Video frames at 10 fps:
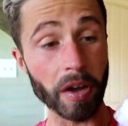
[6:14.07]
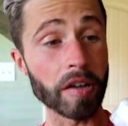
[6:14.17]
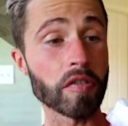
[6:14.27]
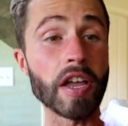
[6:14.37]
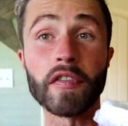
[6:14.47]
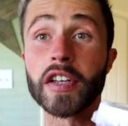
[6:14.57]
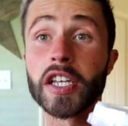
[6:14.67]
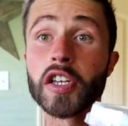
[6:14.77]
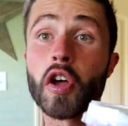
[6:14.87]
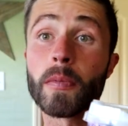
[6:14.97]
It's
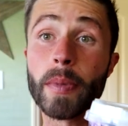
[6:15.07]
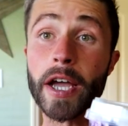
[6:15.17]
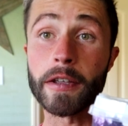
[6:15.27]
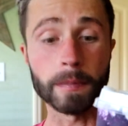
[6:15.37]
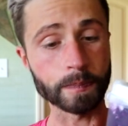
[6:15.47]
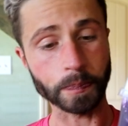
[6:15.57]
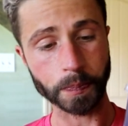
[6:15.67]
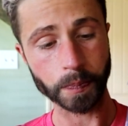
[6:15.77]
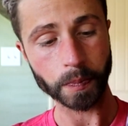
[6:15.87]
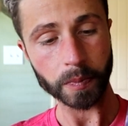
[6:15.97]
definitely not bad.
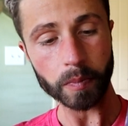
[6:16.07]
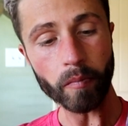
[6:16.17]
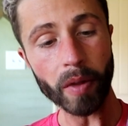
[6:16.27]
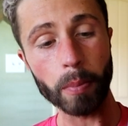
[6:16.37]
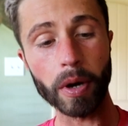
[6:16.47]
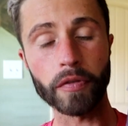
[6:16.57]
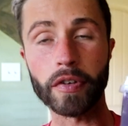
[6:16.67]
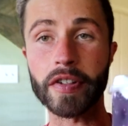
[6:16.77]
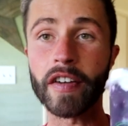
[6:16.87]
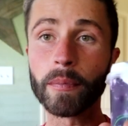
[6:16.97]
But
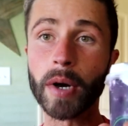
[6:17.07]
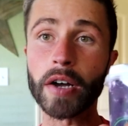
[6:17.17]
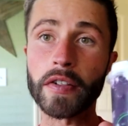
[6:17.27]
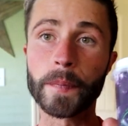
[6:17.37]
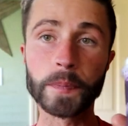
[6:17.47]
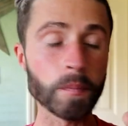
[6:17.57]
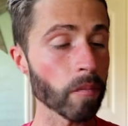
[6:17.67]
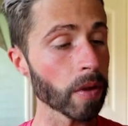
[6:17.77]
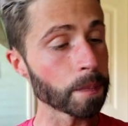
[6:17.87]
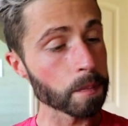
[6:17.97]
for $7,
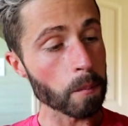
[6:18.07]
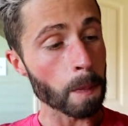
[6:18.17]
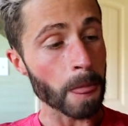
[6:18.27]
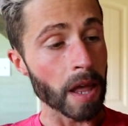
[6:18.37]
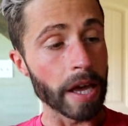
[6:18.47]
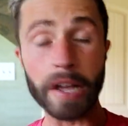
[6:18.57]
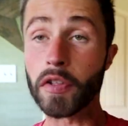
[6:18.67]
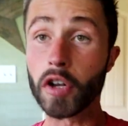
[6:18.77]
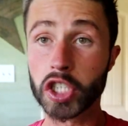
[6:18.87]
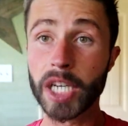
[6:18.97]

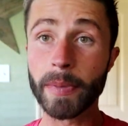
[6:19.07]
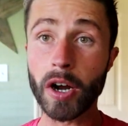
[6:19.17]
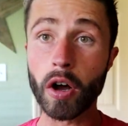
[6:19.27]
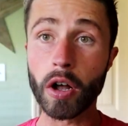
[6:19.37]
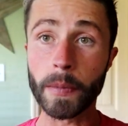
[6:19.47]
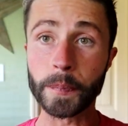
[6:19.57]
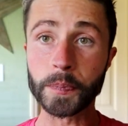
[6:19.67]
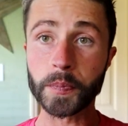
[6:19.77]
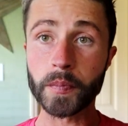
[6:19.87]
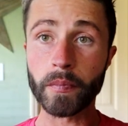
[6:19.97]
it's not cheap at all.
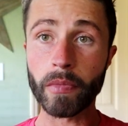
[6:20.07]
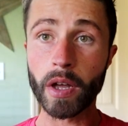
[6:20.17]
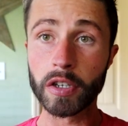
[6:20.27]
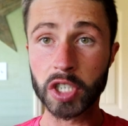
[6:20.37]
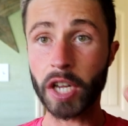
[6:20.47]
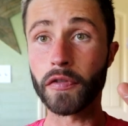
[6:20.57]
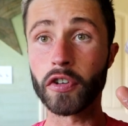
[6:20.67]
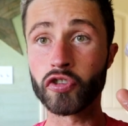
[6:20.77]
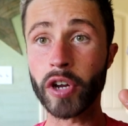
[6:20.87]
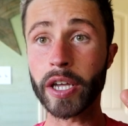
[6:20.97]
Just
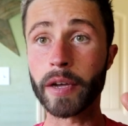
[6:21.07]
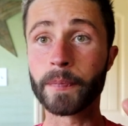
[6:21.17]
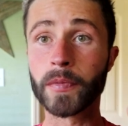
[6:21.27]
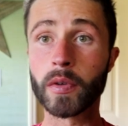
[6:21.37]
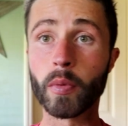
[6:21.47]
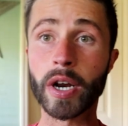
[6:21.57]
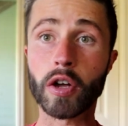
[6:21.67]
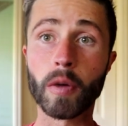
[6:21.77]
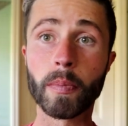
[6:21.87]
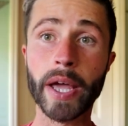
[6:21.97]
for a drink. When I
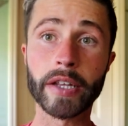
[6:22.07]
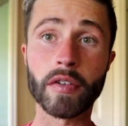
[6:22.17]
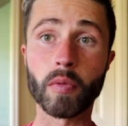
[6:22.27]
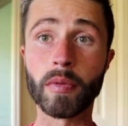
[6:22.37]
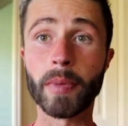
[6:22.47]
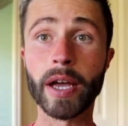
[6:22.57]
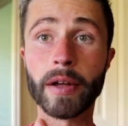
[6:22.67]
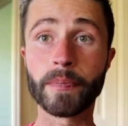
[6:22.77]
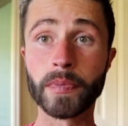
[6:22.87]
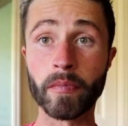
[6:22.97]
compare this with
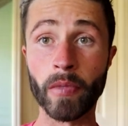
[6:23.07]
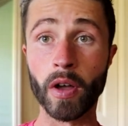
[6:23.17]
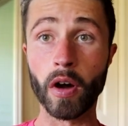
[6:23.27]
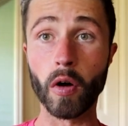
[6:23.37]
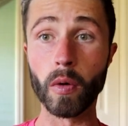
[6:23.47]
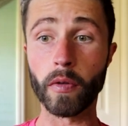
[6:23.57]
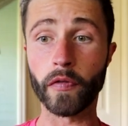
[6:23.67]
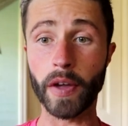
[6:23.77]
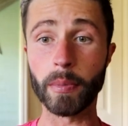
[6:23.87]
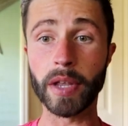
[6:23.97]
my whole
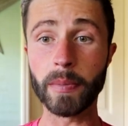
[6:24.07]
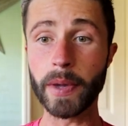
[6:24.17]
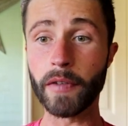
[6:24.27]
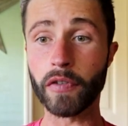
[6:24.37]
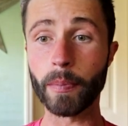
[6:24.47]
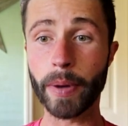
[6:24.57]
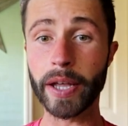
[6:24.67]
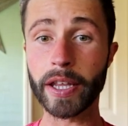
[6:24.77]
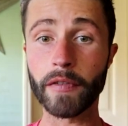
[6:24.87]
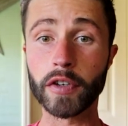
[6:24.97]
family meal from
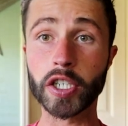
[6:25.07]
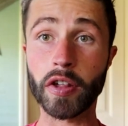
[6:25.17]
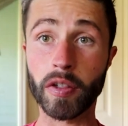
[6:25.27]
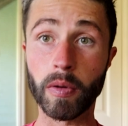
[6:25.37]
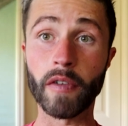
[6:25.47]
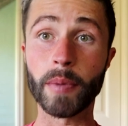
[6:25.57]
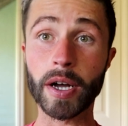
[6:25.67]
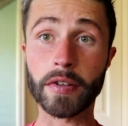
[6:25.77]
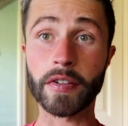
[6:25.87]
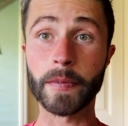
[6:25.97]
Panda for just $12.
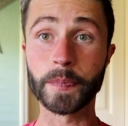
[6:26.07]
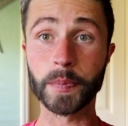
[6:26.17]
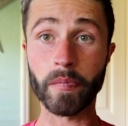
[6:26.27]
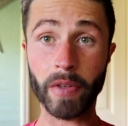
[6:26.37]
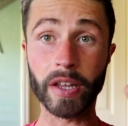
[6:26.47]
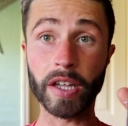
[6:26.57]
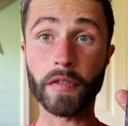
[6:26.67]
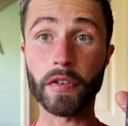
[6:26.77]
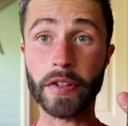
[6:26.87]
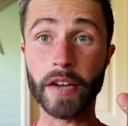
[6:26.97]
And
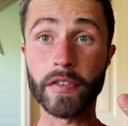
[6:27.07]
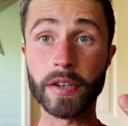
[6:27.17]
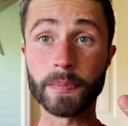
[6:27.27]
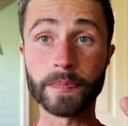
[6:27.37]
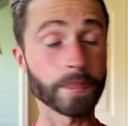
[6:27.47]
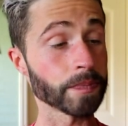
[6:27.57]
this for $7.